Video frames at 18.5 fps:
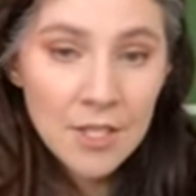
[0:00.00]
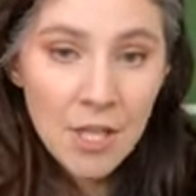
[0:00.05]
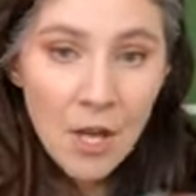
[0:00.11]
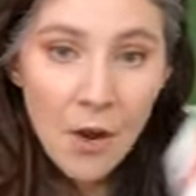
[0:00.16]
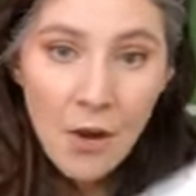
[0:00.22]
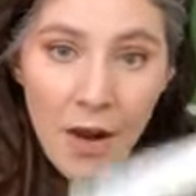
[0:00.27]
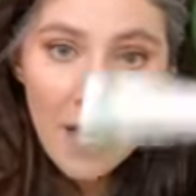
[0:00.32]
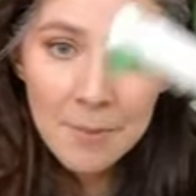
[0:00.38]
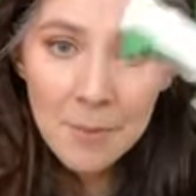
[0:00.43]

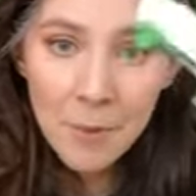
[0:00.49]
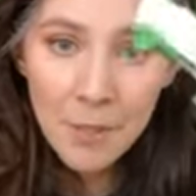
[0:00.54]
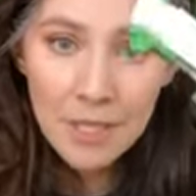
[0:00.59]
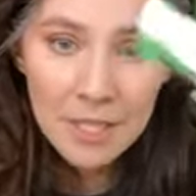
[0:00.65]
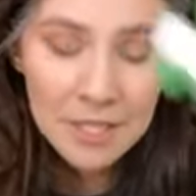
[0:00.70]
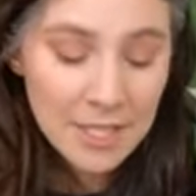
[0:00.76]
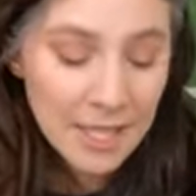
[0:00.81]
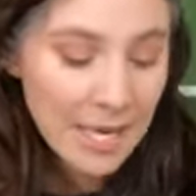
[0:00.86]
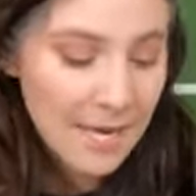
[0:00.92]
So I'm
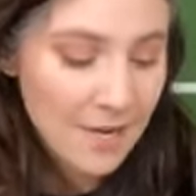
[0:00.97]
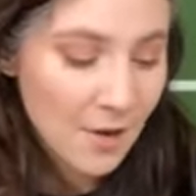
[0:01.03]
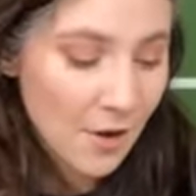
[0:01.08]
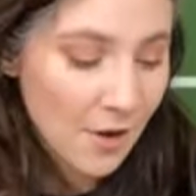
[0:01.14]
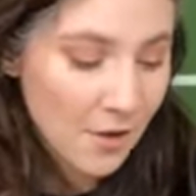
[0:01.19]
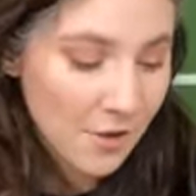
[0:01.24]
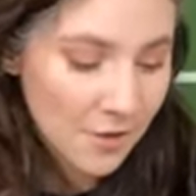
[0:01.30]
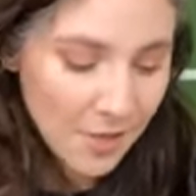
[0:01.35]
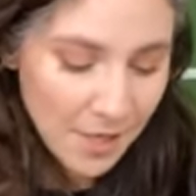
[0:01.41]
going to
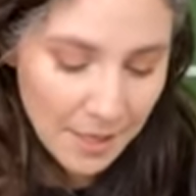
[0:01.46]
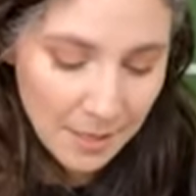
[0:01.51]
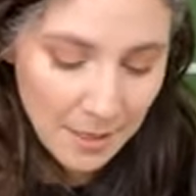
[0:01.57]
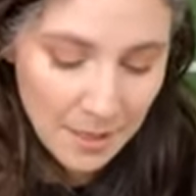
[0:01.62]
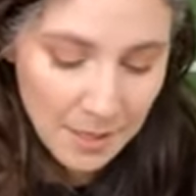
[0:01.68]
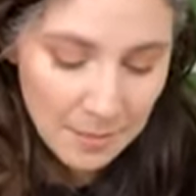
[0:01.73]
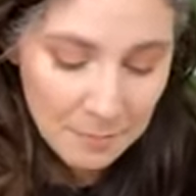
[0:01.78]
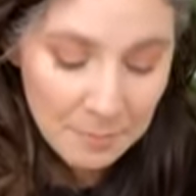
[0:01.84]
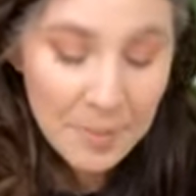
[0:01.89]
take all
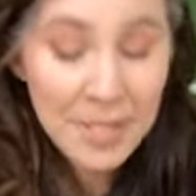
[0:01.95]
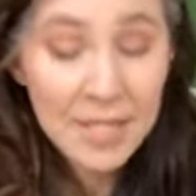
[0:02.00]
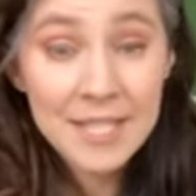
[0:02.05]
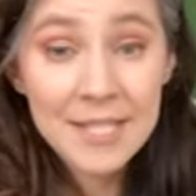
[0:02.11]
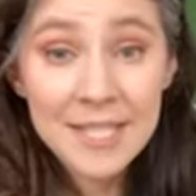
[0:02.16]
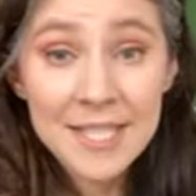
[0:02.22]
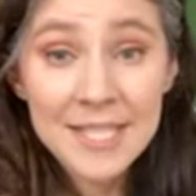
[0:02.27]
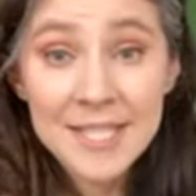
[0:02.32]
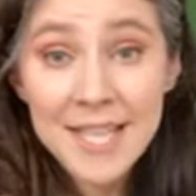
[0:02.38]
the
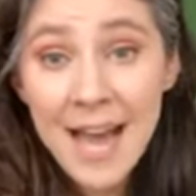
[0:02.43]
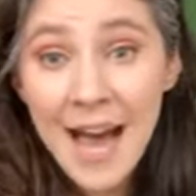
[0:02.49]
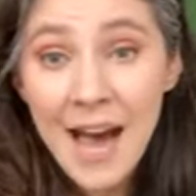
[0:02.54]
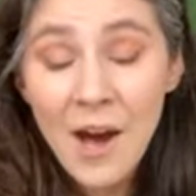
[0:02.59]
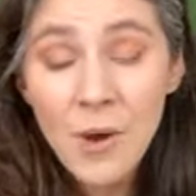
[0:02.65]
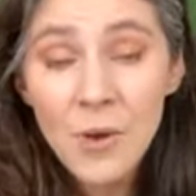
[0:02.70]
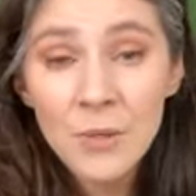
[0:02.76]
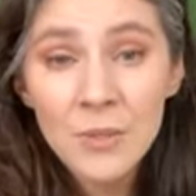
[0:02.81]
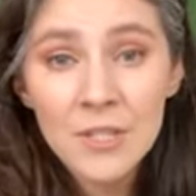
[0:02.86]
pieces
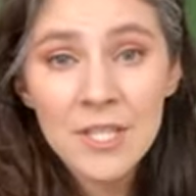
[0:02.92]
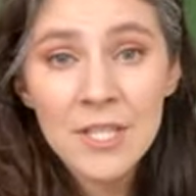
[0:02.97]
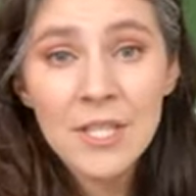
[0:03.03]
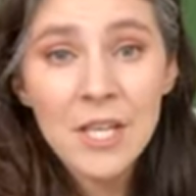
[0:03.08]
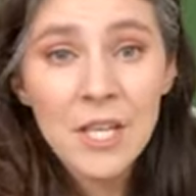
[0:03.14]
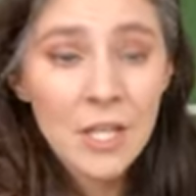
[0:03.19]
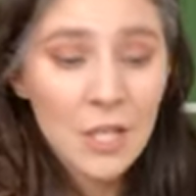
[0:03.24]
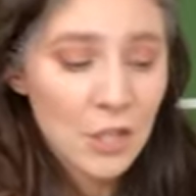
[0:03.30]
out.